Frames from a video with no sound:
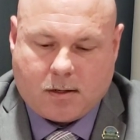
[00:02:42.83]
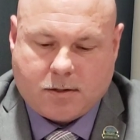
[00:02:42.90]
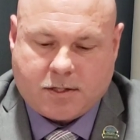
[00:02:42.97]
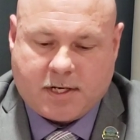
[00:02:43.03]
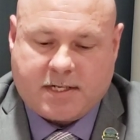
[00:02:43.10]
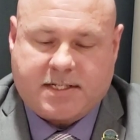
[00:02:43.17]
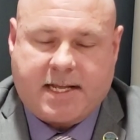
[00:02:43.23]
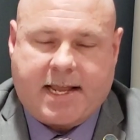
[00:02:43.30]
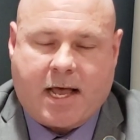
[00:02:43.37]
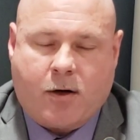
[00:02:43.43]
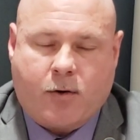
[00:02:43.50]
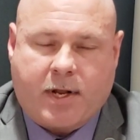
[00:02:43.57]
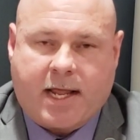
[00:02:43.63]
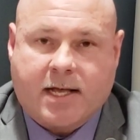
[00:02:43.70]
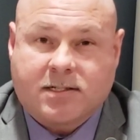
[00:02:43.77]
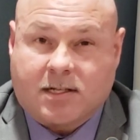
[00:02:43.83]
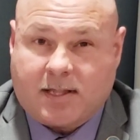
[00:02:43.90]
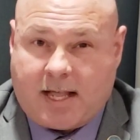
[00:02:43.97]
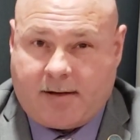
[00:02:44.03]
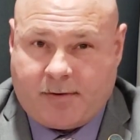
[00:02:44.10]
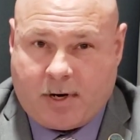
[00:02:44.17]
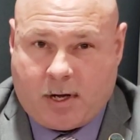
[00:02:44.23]
Genesee County has
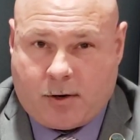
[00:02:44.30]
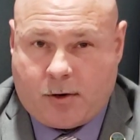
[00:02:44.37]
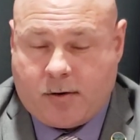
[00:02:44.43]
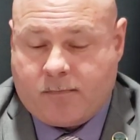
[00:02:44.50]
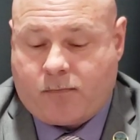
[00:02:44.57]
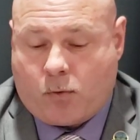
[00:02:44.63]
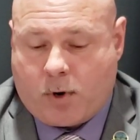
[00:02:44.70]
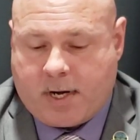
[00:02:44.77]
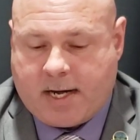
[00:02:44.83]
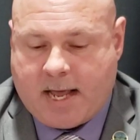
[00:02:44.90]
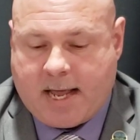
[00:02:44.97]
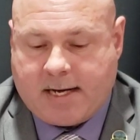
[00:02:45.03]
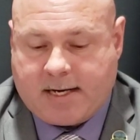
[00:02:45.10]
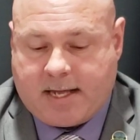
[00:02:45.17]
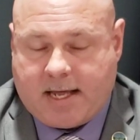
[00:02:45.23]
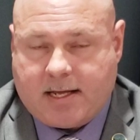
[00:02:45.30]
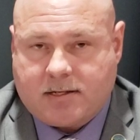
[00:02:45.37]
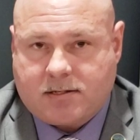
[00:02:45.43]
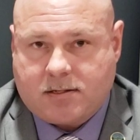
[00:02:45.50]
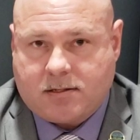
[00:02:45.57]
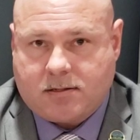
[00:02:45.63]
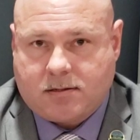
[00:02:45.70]
1,149
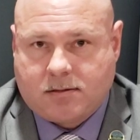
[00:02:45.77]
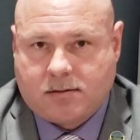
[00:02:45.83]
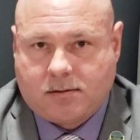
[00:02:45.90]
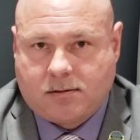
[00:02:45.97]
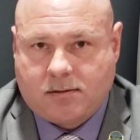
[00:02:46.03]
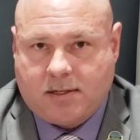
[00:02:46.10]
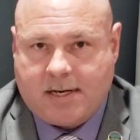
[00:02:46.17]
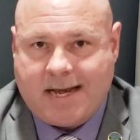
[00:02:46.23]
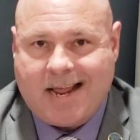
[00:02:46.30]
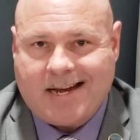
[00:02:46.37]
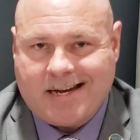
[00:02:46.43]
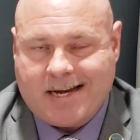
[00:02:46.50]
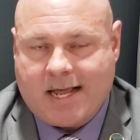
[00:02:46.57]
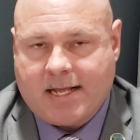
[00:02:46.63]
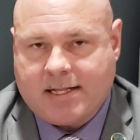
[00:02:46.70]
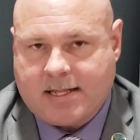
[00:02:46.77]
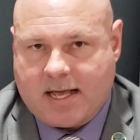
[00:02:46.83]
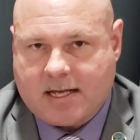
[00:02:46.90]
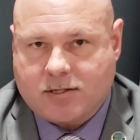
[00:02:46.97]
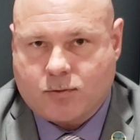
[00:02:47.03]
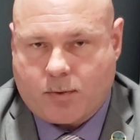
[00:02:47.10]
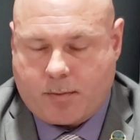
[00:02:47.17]
cases, 99
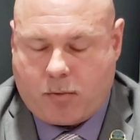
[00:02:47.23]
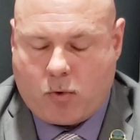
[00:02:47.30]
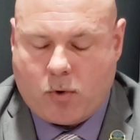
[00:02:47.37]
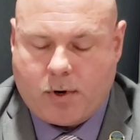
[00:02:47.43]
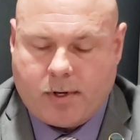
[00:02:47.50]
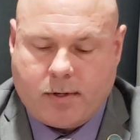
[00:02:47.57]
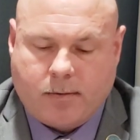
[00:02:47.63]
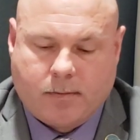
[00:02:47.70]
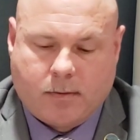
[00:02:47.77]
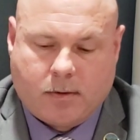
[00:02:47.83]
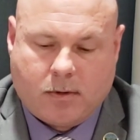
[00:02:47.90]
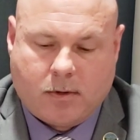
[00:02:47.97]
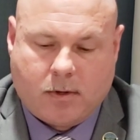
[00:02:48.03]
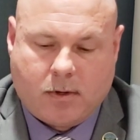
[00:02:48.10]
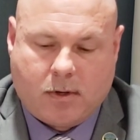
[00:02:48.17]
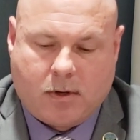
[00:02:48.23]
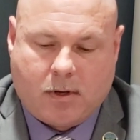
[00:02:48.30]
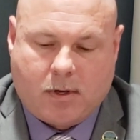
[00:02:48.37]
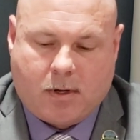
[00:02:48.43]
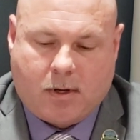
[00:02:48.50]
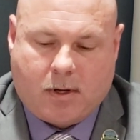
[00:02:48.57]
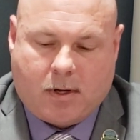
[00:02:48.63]
deaths reported.
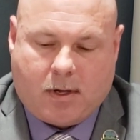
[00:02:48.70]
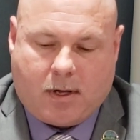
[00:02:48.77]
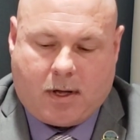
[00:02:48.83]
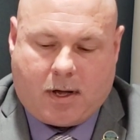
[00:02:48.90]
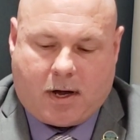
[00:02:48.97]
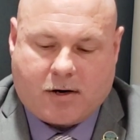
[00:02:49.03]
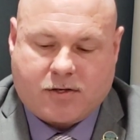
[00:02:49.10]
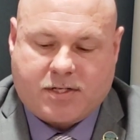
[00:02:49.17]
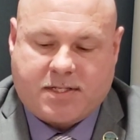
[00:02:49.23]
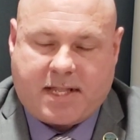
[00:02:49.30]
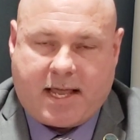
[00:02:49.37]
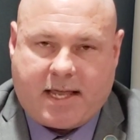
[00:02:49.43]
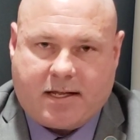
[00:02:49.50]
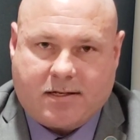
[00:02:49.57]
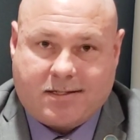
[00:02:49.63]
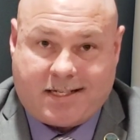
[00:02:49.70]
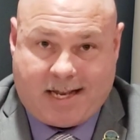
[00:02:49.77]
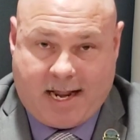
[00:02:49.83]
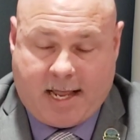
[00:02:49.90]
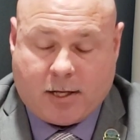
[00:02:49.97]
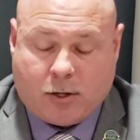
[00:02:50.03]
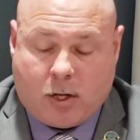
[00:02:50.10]
Our state
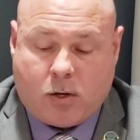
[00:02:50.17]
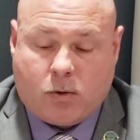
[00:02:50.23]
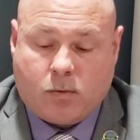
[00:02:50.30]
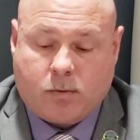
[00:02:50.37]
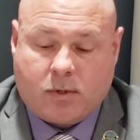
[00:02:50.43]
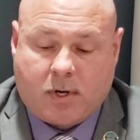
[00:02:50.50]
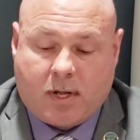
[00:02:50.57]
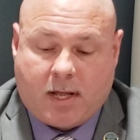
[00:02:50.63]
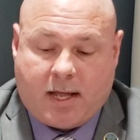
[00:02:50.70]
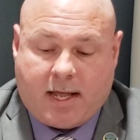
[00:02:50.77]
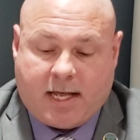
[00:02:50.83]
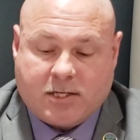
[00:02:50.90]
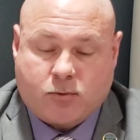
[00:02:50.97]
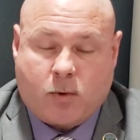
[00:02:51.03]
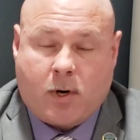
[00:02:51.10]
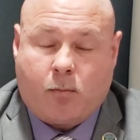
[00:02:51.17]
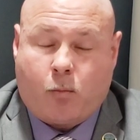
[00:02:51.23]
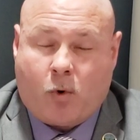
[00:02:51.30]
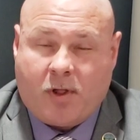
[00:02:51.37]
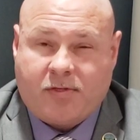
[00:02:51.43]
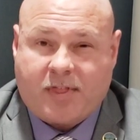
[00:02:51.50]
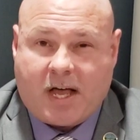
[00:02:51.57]
today alone has went up
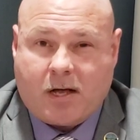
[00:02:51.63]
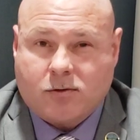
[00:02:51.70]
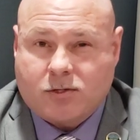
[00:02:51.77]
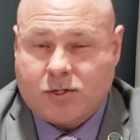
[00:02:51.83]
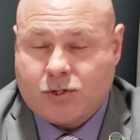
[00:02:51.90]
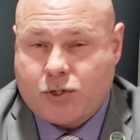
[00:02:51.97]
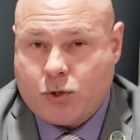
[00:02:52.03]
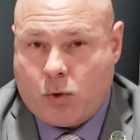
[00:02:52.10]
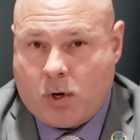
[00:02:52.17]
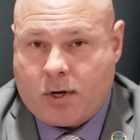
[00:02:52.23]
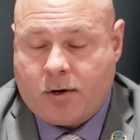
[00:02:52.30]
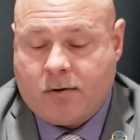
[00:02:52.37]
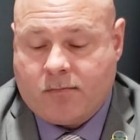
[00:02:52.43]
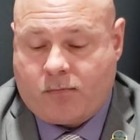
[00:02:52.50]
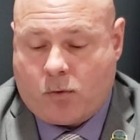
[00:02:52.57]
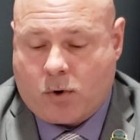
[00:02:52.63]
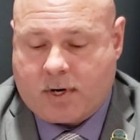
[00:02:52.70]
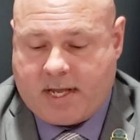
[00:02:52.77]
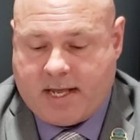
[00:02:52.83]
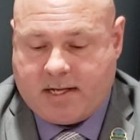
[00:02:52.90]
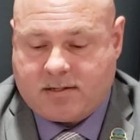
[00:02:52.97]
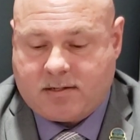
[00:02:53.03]
1,204
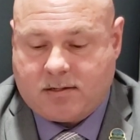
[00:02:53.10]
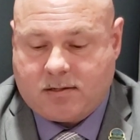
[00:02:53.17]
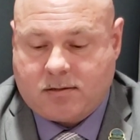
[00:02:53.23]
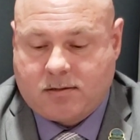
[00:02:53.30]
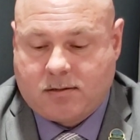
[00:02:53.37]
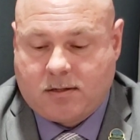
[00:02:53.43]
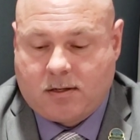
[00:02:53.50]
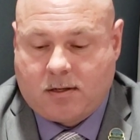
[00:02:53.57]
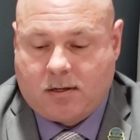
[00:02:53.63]
cases